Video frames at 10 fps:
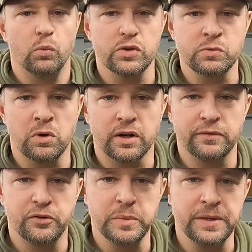Wasn't
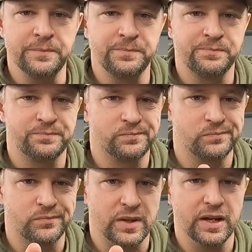working for me.
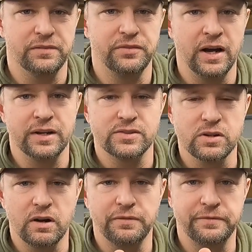Okay, fine.
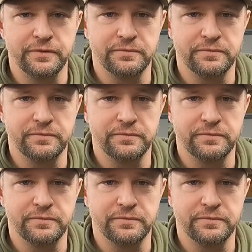So I